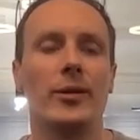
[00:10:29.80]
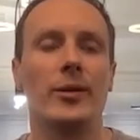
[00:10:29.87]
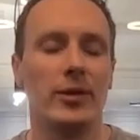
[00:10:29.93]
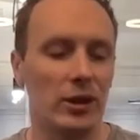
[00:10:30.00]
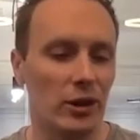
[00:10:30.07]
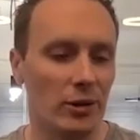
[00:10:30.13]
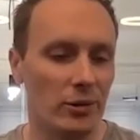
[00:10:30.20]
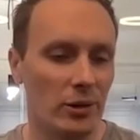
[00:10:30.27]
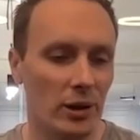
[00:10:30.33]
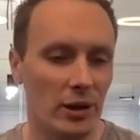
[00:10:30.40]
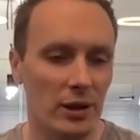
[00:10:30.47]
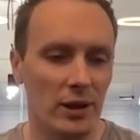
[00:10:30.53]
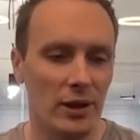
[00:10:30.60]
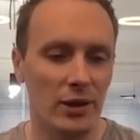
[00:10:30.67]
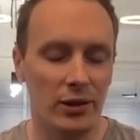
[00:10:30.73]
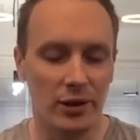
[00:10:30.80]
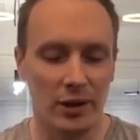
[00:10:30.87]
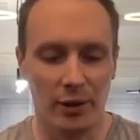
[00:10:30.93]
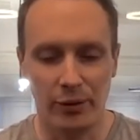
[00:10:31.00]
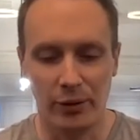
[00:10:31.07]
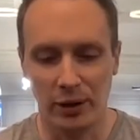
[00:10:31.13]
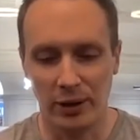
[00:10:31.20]
I think it really is, and
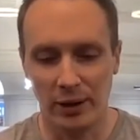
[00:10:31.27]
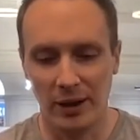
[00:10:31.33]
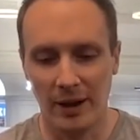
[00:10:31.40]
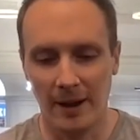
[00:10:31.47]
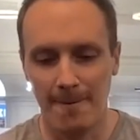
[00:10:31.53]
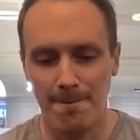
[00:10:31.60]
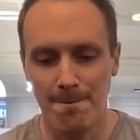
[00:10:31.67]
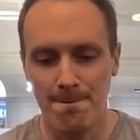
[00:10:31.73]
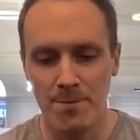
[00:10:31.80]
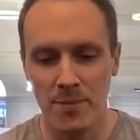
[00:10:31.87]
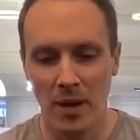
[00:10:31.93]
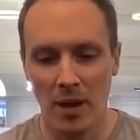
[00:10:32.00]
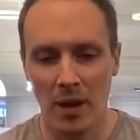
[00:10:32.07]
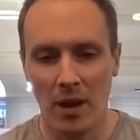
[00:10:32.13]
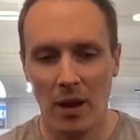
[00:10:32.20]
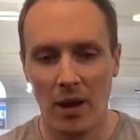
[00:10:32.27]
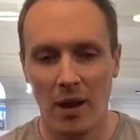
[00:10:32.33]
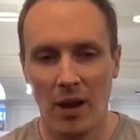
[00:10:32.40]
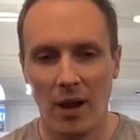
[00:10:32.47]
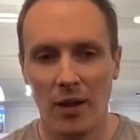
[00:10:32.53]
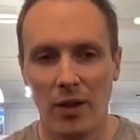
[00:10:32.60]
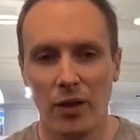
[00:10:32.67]
I think um,
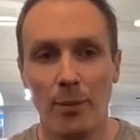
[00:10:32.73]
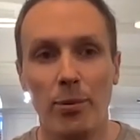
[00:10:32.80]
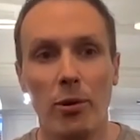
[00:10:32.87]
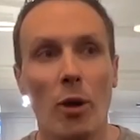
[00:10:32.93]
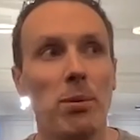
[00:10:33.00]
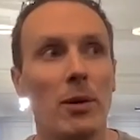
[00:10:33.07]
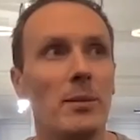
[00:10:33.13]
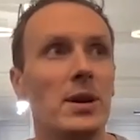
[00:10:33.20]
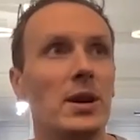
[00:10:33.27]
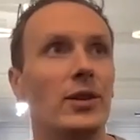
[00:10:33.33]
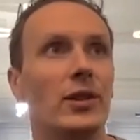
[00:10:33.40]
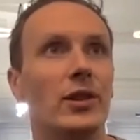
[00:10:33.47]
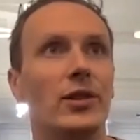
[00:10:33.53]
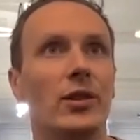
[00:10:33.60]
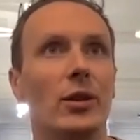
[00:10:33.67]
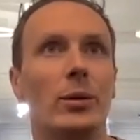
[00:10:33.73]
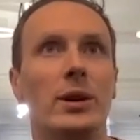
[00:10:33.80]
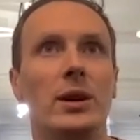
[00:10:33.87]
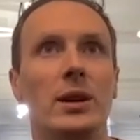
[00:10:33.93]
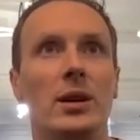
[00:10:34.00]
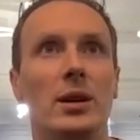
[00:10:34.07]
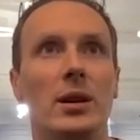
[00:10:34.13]
the problem is is that
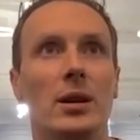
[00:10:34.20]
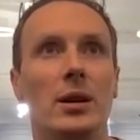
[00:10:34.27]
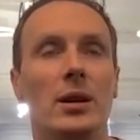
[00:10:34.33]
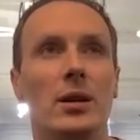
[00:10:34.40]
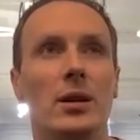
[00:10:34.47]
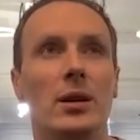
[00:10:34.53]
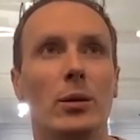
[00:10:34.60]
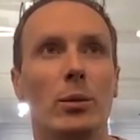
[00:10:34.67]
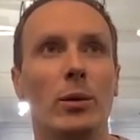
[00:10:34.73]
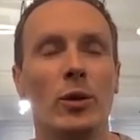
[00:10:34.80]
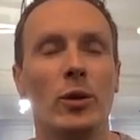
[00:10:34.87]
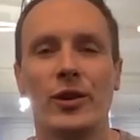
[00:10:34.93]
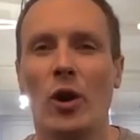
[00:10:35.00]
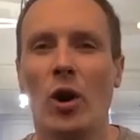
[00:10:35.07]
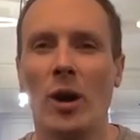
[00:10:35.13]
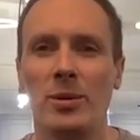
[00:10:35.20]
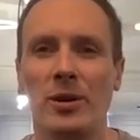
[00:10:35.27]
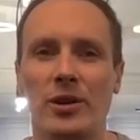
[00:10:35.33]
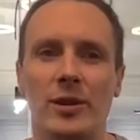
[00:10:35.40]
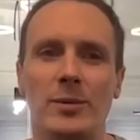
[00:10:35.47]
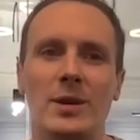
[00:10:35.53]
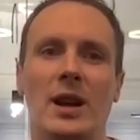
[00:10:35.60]
we we've got this hyper
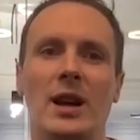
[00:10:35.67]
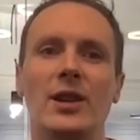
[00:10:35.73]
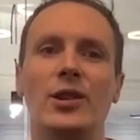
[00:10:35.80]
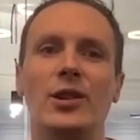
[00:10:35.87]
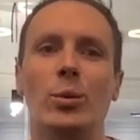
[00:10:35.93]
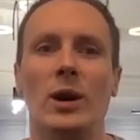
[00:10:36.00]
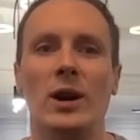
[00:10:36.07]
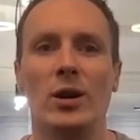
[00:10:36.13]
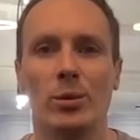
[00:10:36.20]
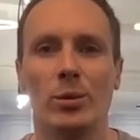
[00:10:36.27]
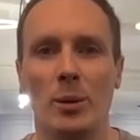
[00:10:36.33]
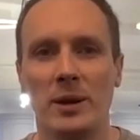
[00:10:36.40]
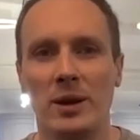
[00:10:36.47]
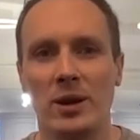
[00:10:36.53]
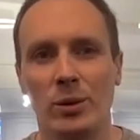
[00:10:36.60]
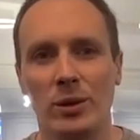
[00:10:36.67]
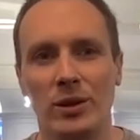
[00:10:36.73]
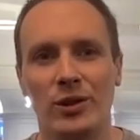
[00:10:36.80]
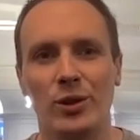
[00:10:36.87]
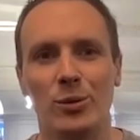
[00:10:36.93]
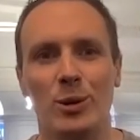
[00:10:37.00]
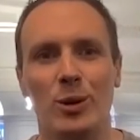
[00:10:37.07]
stimulated world where we can always
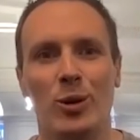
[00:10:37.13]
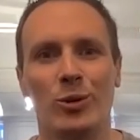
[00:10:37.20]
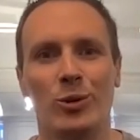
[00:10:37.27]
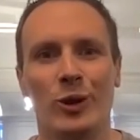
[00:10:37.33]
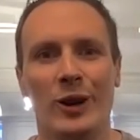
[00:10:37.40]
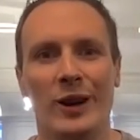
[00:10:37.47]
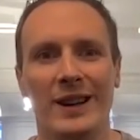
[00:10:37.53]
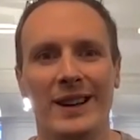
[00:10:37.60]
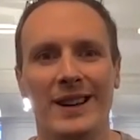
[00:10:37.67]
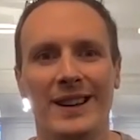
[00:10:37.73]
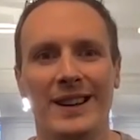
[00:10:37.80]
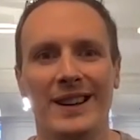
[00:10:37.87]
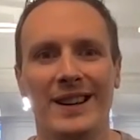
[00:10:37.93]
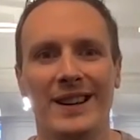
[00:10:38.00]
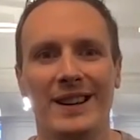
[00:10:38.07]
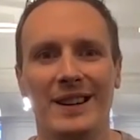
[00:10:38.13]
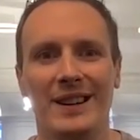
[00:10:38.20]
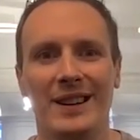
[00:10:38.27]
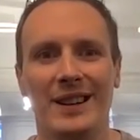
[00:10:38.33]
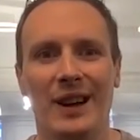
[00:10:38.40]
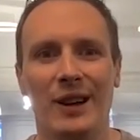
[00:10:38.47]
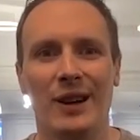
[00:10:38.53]
do more, right? Mm.
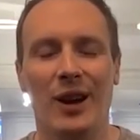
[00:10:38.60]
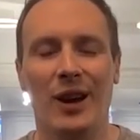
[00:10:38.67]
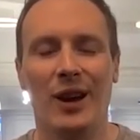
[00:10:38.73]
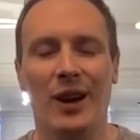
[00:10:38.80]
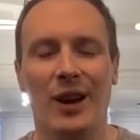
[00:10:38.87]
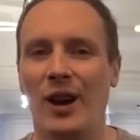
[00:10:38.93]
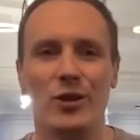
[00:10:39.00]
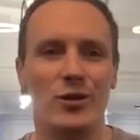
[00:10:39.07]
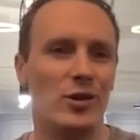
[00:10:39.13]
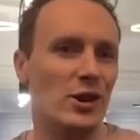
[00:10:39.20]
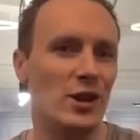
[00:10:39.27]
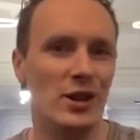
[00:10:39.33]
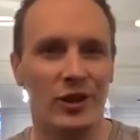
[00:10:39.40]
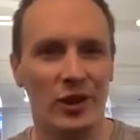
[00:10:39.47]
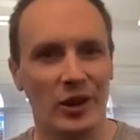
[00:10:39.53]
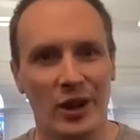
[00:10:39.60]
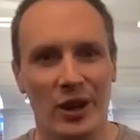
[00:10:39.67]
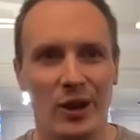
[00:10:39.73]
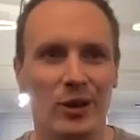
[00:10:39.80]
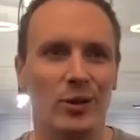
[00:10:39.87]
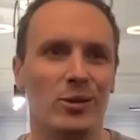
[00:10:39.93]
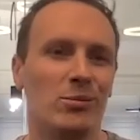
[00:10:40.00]
you know, like 100 years
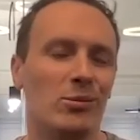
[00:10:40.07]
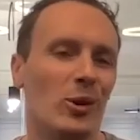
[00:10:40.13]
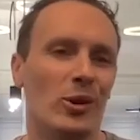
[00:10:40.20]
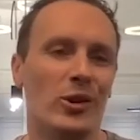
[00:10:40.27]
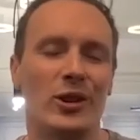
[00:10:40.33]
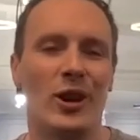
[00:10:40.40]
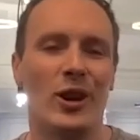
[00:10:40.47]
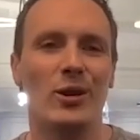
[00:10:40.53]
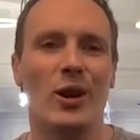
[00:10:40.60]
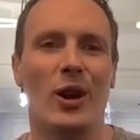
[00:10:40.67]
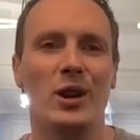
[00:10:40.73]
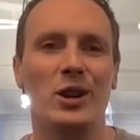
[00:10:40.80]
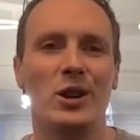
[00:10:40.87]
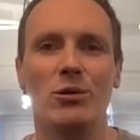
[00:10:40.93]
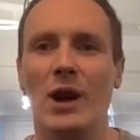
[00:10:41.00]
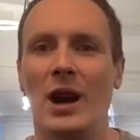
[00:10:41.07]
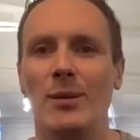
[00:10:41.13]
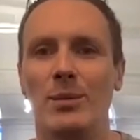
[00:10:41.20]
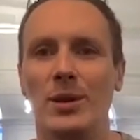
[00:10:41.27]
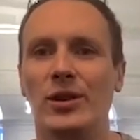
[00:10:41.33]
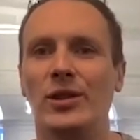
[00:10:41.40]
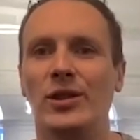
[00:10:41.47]
ago or so, like you ran a
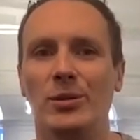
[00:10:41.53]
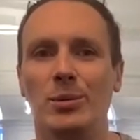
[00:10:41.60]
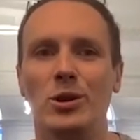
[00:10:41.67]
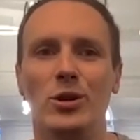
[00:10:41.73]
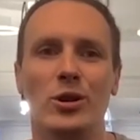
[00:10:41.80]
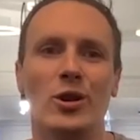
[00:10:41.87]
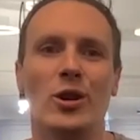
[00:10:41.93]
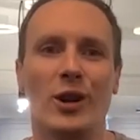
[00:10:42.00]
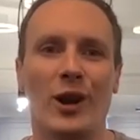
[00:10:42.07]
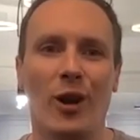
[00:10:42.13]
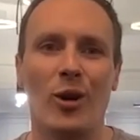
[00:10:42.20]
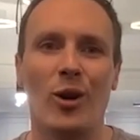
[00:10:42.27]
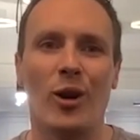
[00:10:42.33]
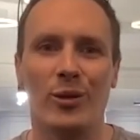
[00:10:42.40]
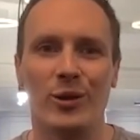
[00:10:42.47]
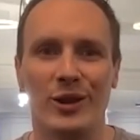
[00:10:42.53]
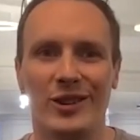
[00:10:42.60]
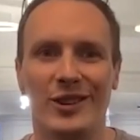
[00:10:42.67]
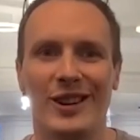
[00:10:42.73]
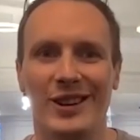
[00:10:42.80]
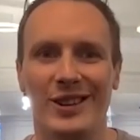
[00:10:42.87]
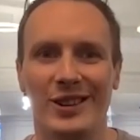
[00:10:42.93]
business, but you could clock off at a
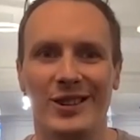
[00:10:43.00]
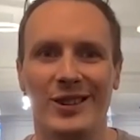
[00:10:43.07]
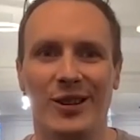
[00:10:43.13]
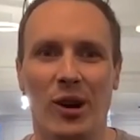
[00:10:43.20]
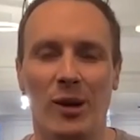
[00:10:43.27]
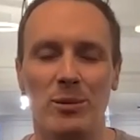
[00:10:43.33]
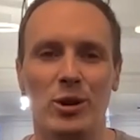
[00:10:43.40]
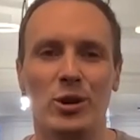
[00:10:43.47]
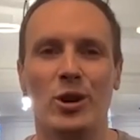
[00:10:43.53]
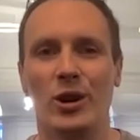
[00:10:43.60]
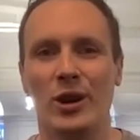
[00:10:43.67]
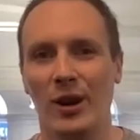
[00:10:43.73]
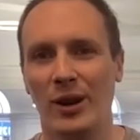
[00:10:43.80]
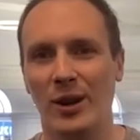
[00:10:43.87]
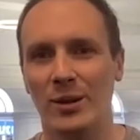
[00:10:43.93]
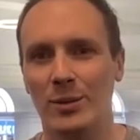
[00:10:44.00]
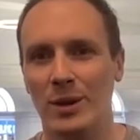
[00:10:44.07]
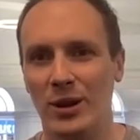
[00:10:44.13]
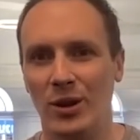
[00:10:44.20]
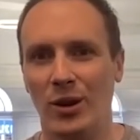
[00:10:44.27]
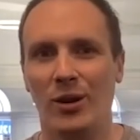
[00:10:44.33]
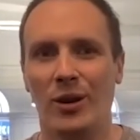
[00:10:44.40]
certain time. You could go home
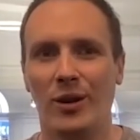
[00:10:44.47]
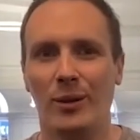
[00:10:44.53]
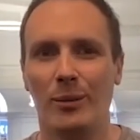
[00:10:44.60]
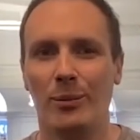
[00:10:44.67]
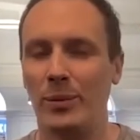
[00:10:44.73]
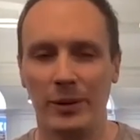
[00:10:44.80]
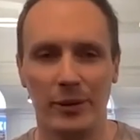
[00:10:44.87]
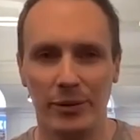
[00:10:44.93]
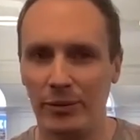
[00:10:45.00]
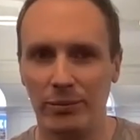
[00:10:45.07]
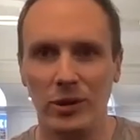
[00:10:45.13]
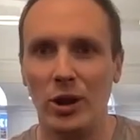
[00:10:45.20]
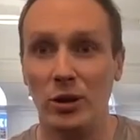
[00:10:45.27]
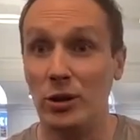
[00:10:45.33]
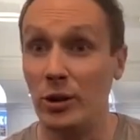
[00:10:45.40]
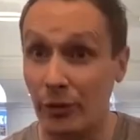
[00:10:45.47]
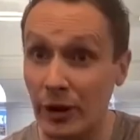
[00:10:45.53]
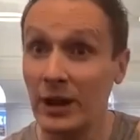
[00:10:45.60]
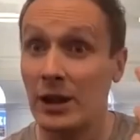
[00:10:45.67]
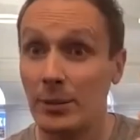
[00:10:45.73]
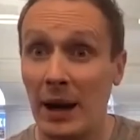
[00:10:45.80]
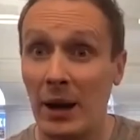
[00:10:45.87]
and not, be, you know, you'd
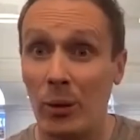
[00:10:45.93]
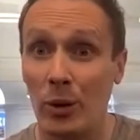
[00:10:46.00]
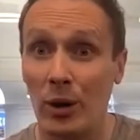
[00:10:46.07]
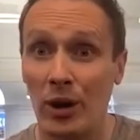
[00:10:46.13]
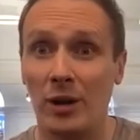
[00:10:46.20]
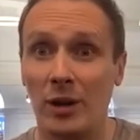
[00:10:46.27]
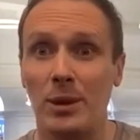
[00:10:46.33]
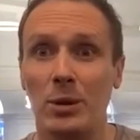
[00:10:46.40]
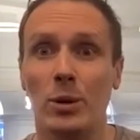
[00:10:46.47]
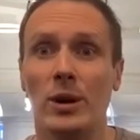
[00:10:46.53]
think about work, you